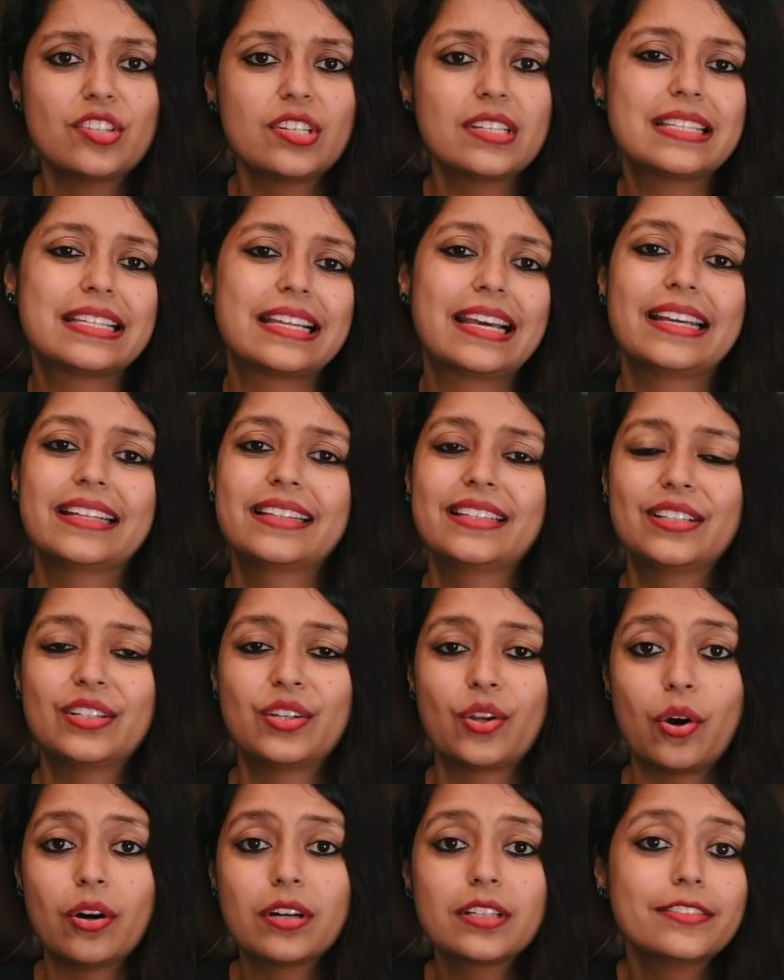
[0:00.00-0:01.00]
just like the
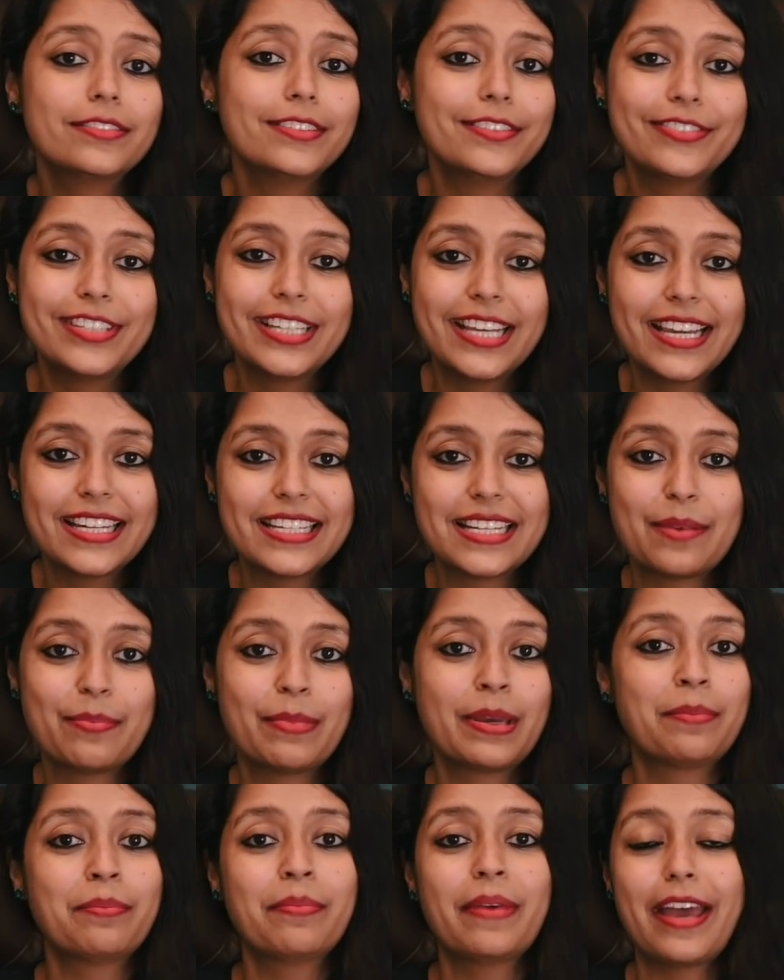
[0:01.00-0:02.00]
Noct
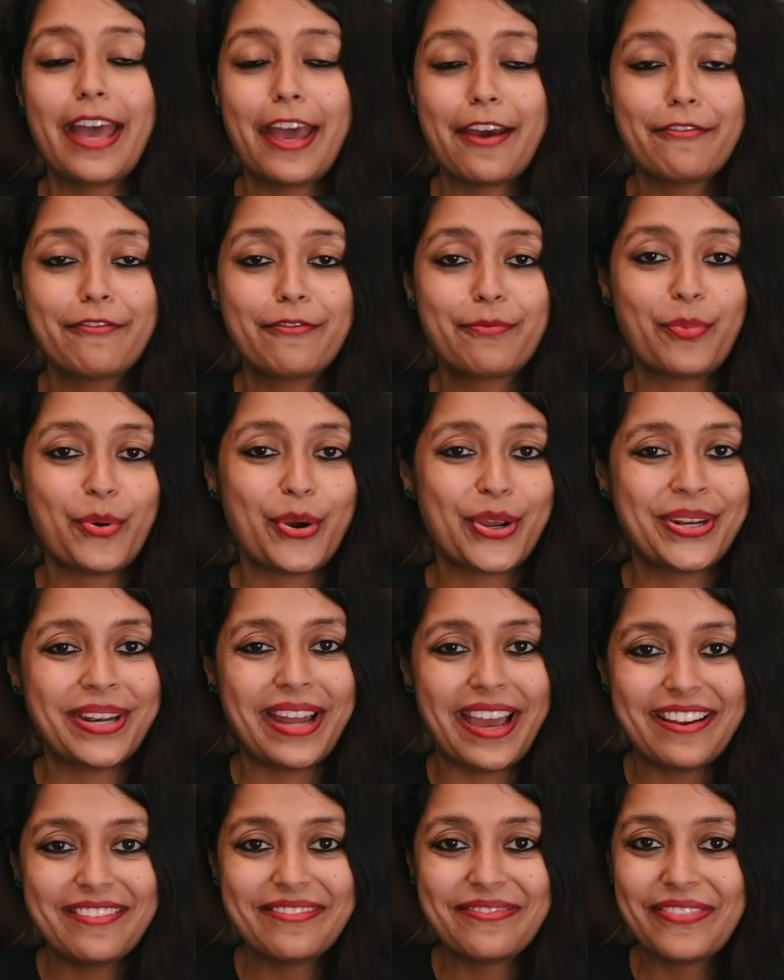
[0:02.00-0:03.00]
58mm
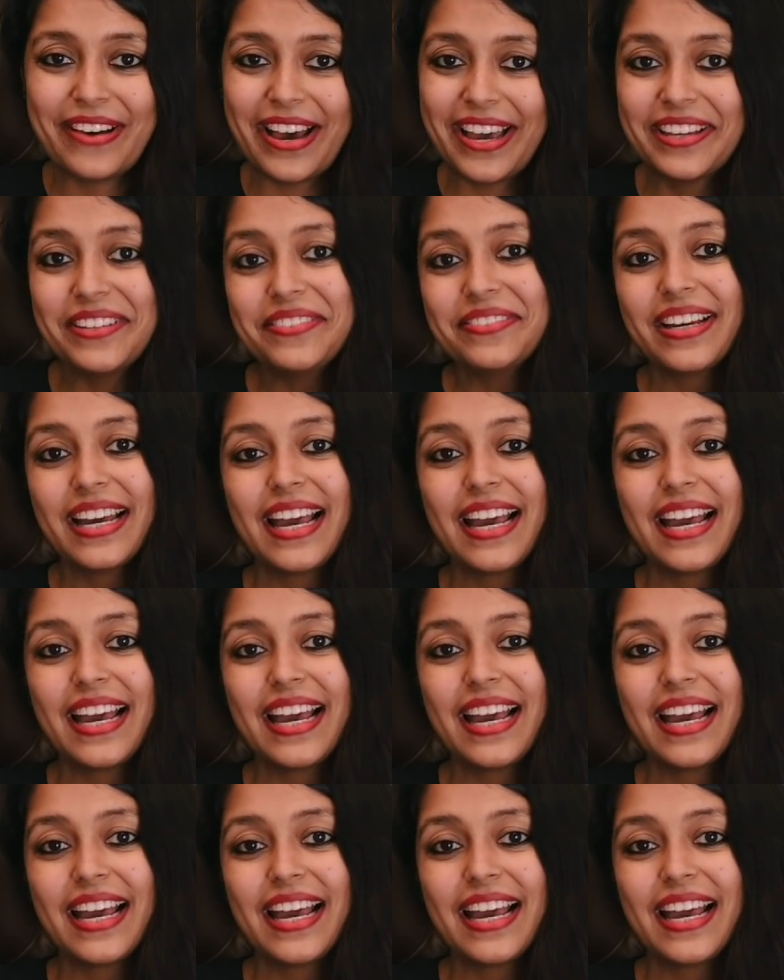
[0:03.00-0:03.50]
f.95